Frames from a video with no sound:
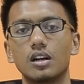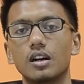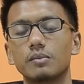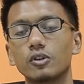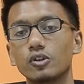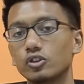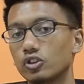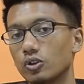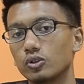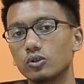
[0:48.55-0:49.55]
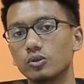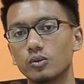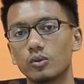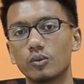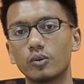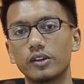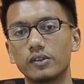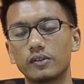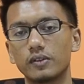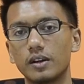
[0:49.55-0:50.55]
I'm gonna show you with
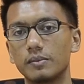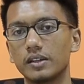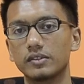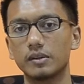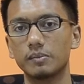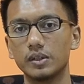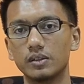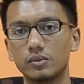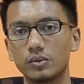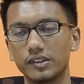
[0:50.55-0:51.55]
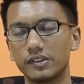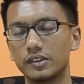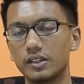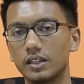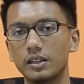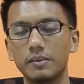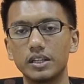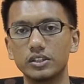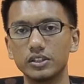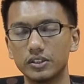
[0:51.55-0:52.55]
some example with still
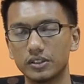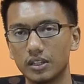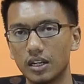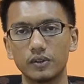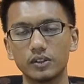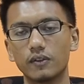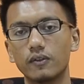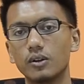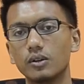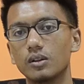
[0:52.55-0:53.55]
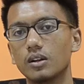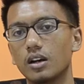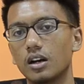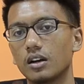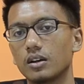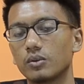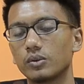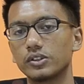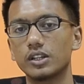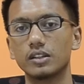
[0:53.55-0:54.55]
images. First of all,
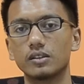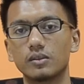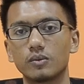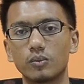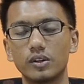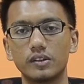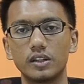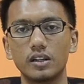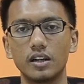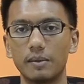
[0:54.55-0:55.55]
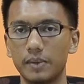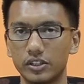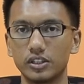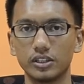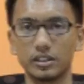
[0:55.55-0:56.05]
we start with the aperture.